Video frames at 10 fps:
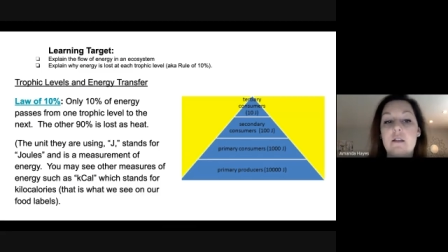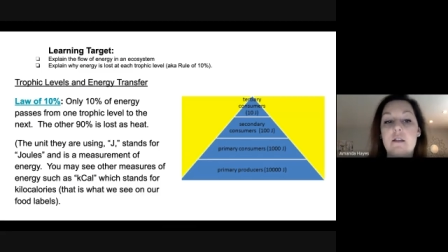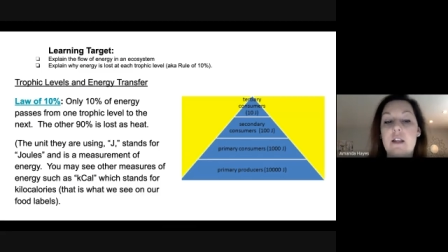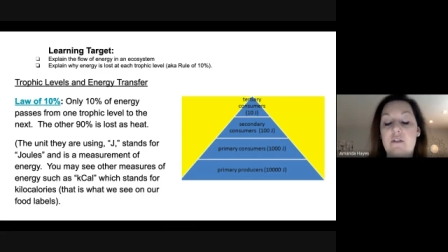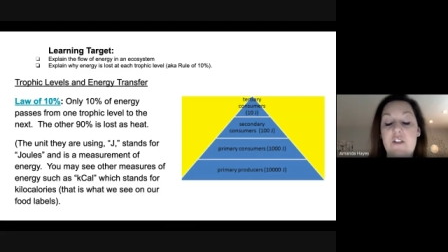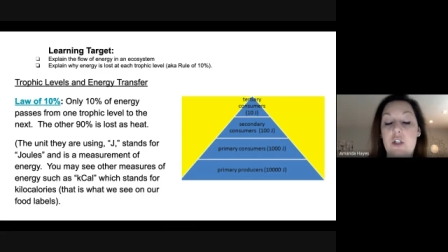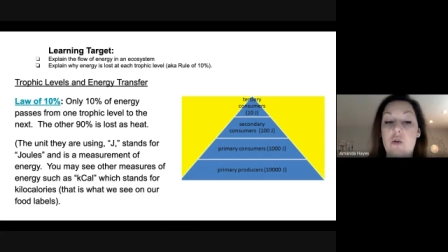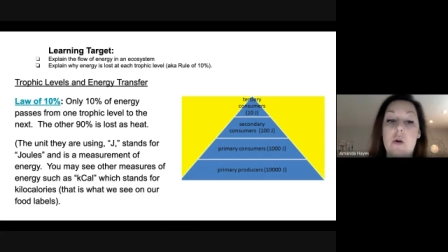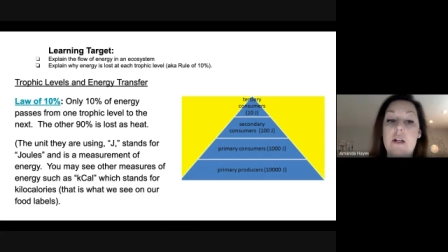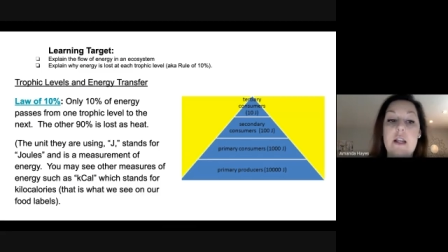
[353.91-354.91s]
They've
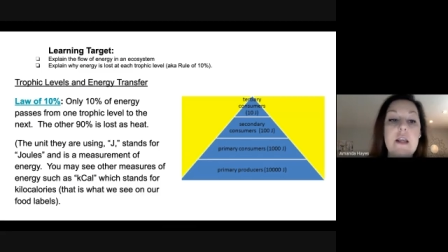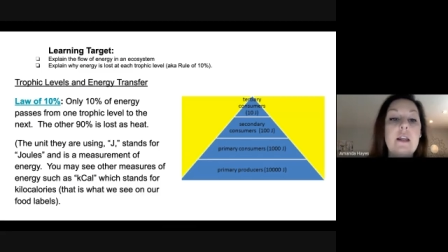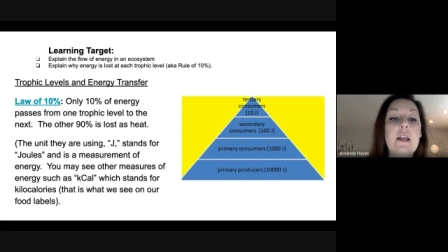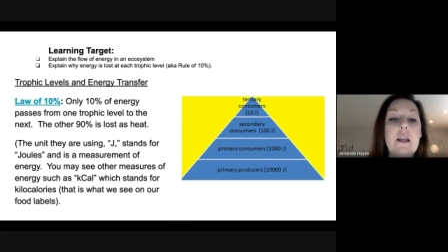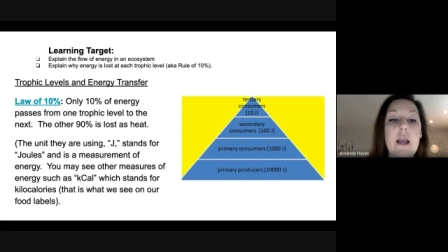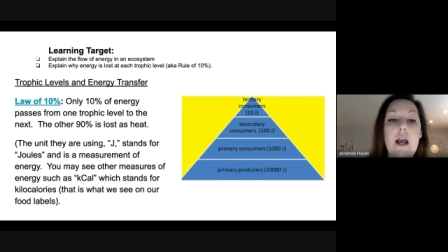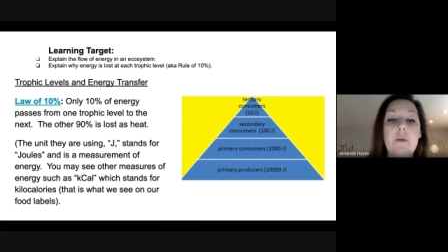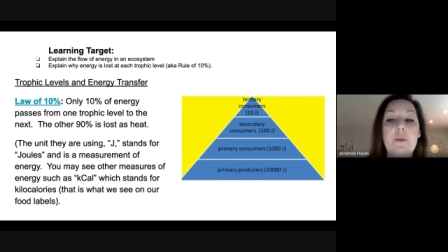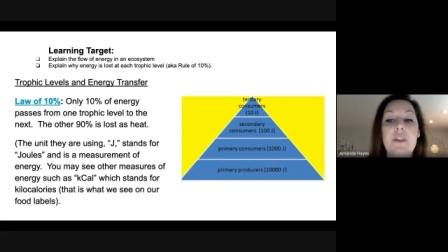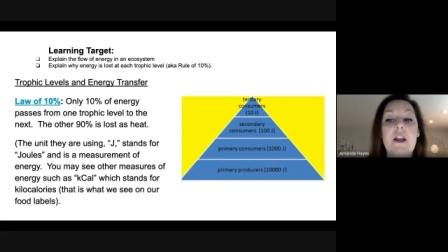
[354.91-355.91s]
shortened it,
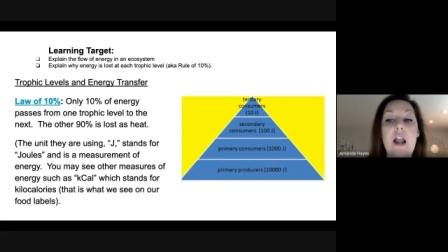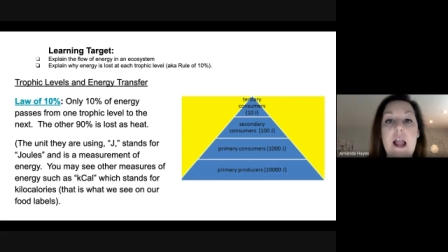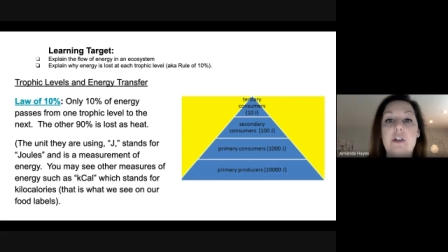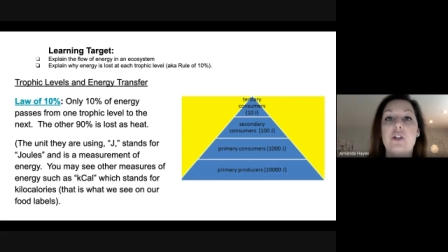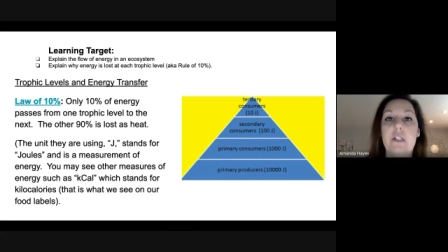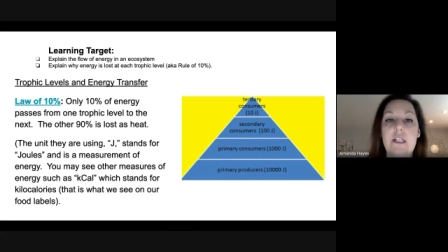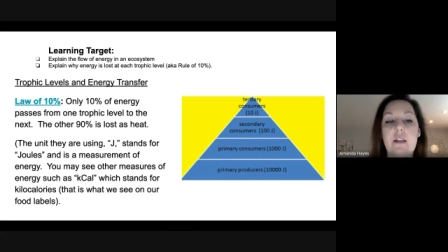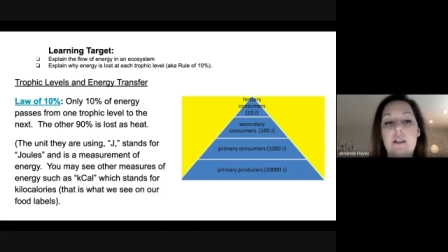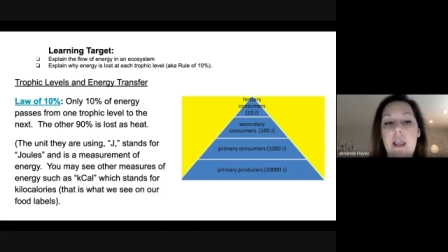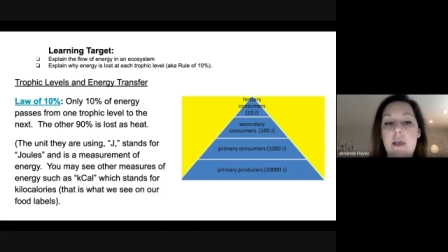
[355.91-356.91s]
but they're actually
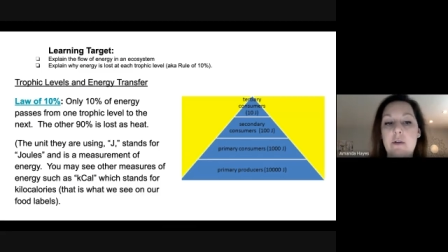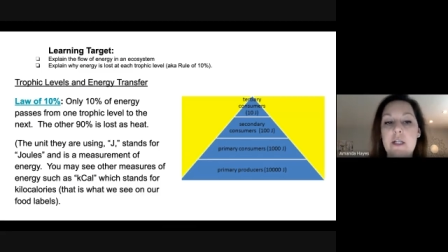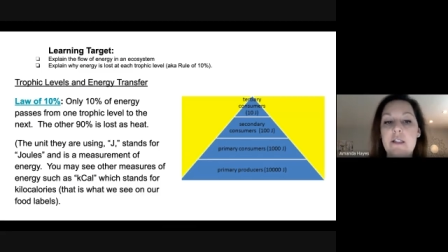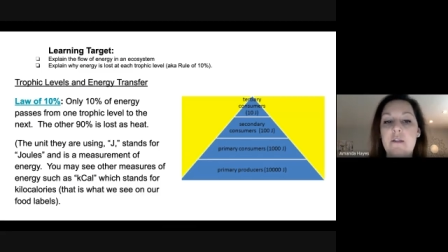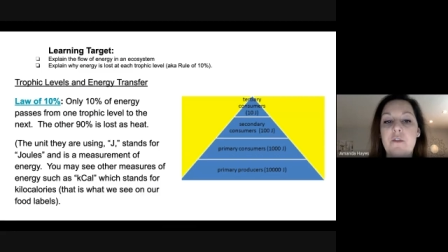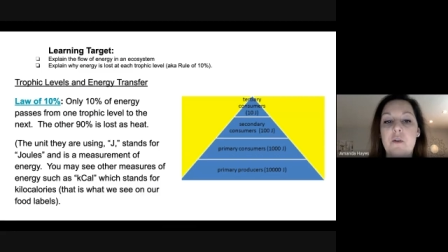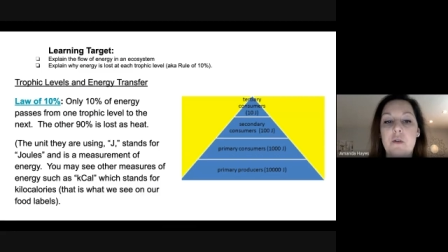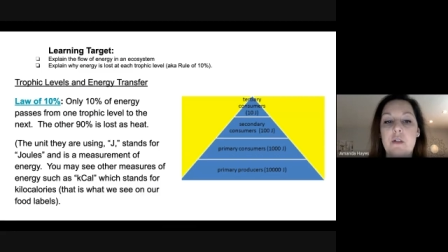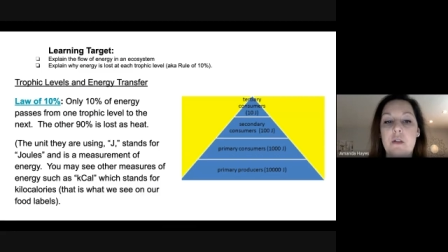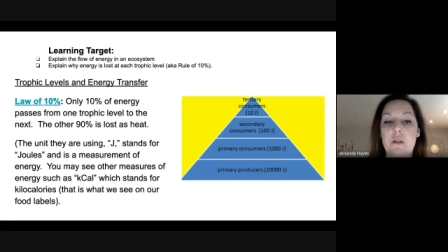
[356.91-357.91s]
kilocalories if you
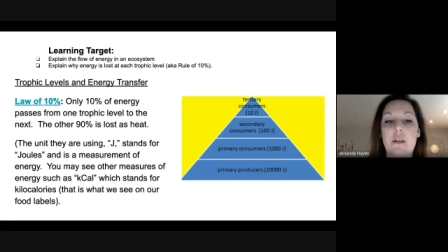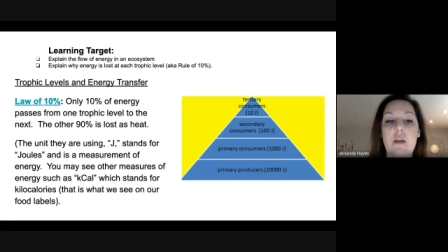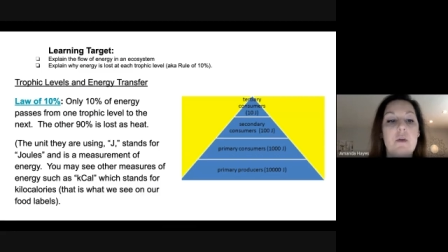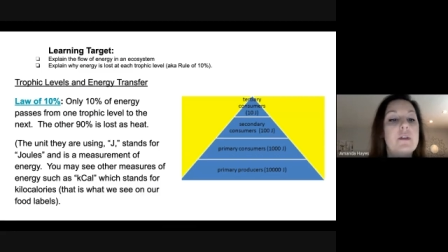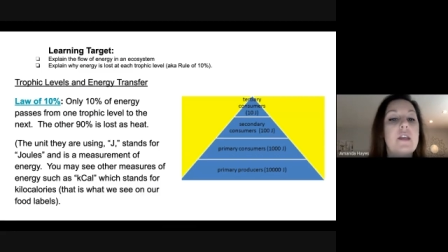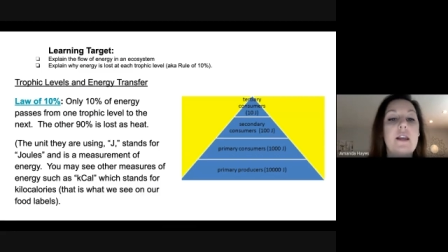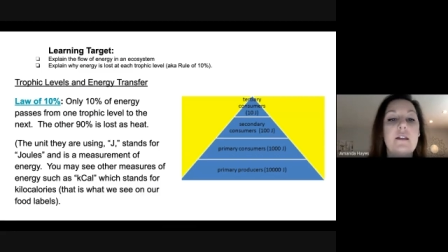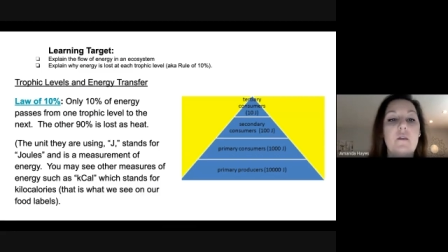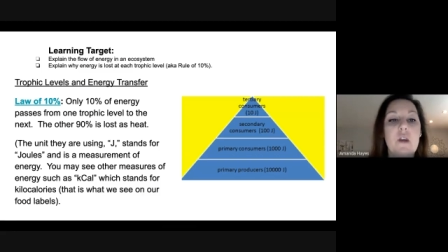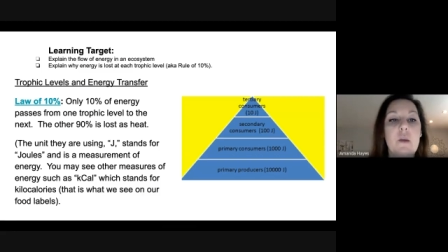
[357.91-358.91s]
were to get real
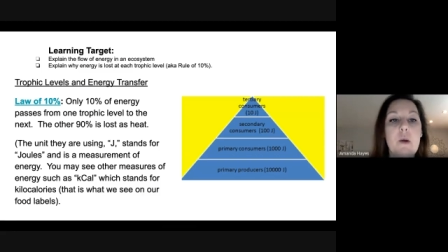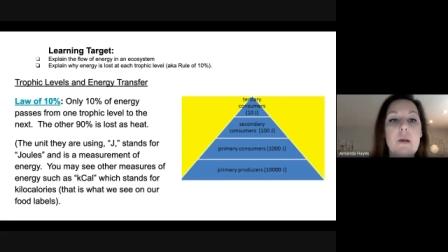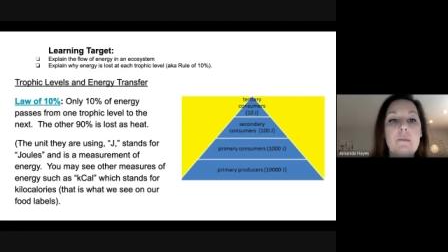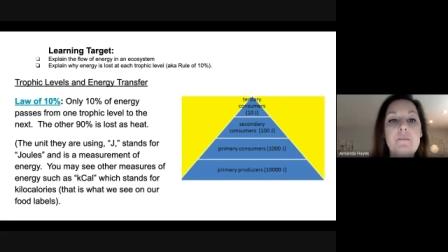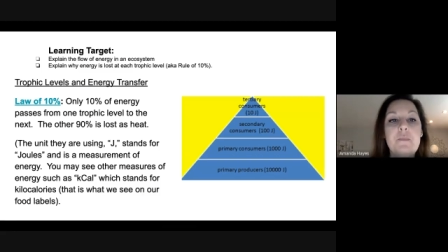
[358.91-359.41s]
scientific about it.